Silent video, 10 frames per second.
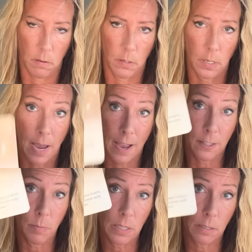It's an
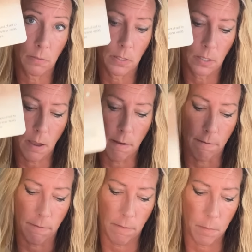aspect of
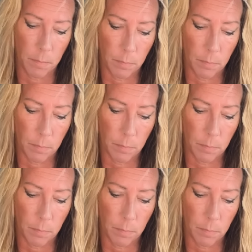self